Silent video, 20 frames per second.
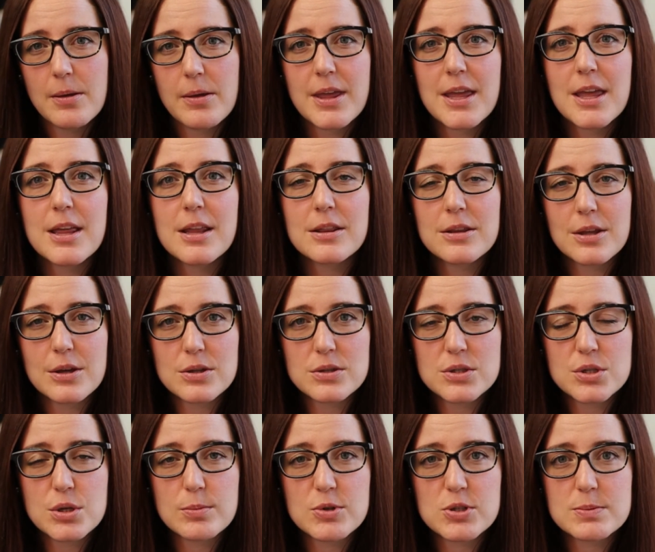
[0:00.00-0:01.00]
in the
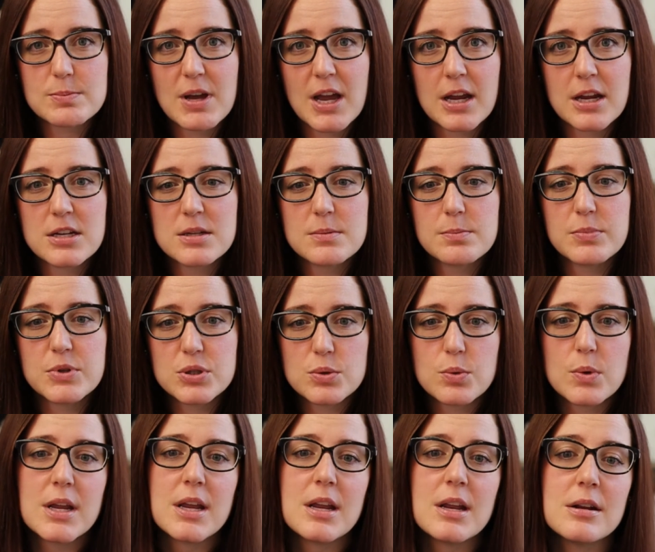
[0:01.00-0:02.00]
consumer's mind
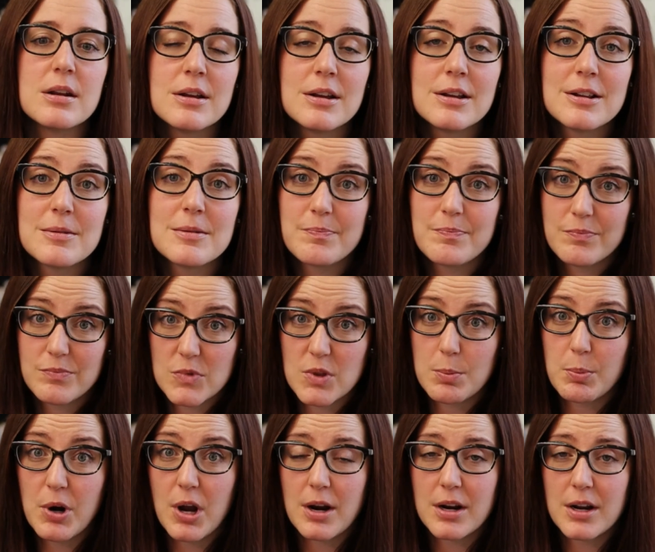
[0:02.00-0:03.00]
between the
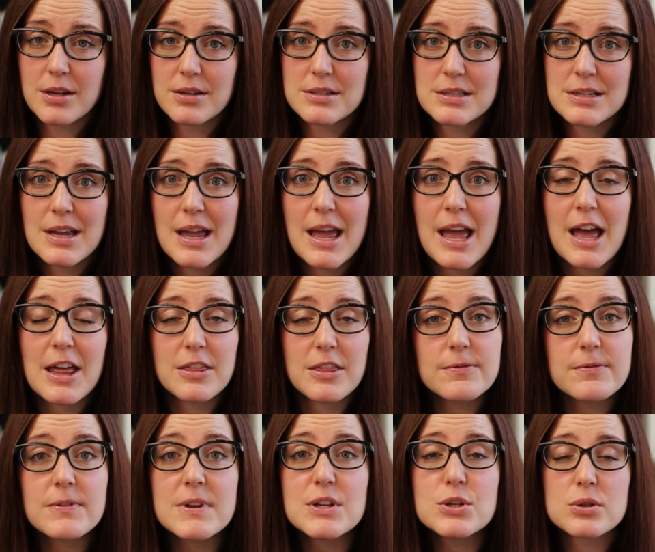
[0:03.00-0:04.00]
product and the
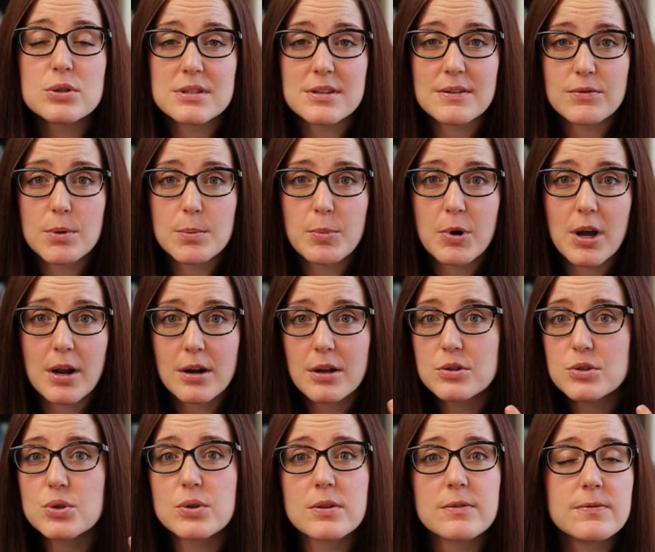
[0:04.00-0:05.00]
features of the
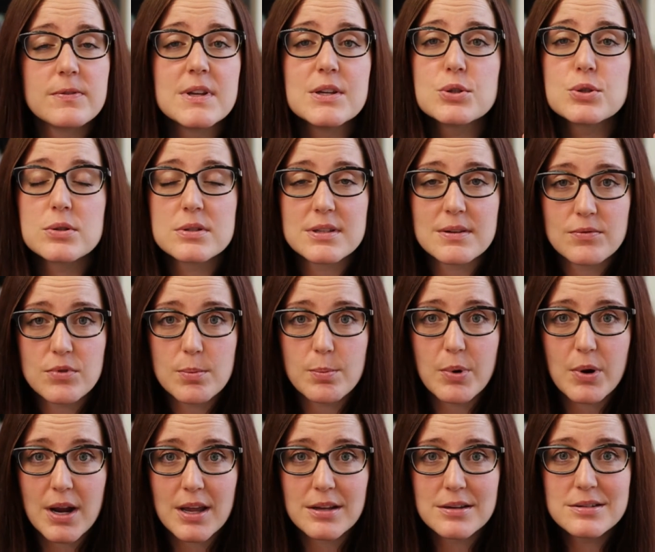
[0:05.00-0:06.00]
product or the features of the
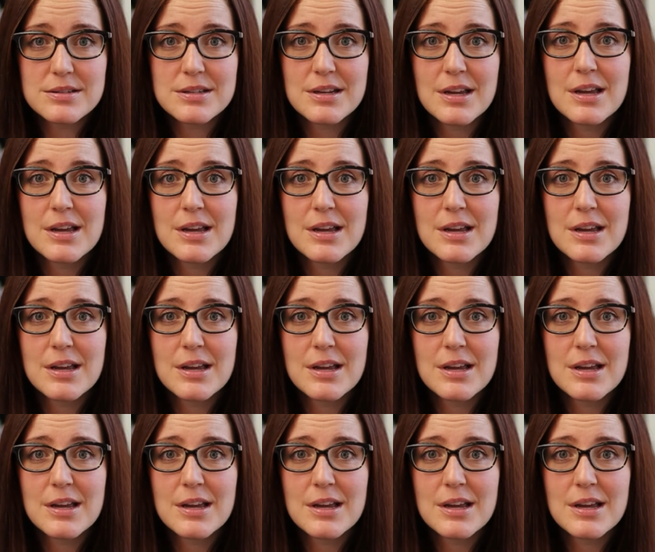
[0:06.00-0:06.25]
brand